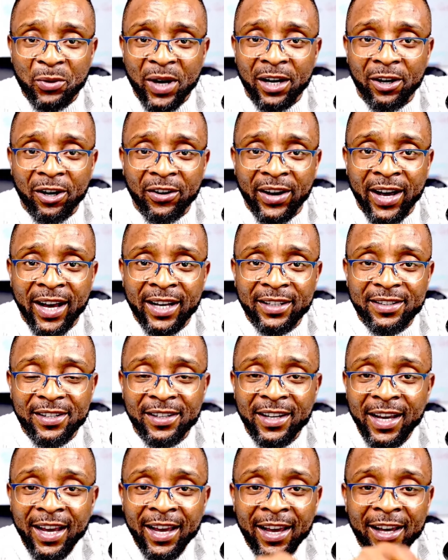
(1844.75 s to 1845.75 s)
All right,
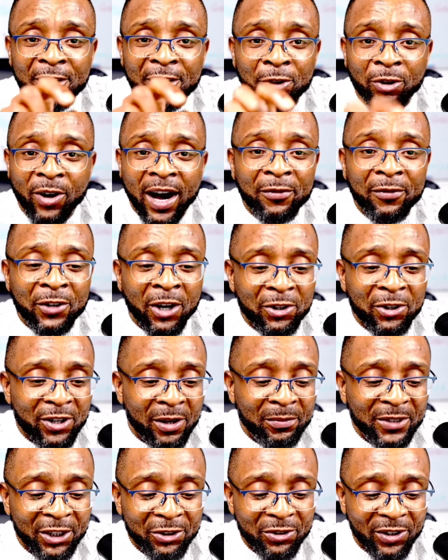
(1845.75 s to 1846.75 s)
have done something
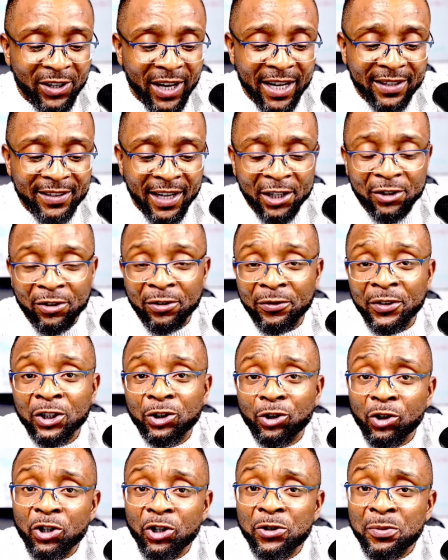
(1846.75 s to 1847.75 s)
tonight, and you've
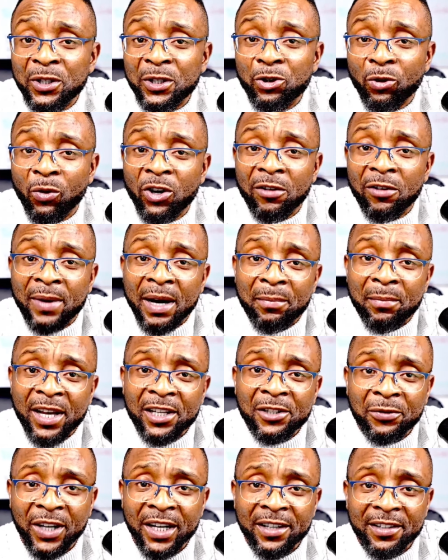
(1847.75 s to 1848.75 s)
introduced me to one of my best friends.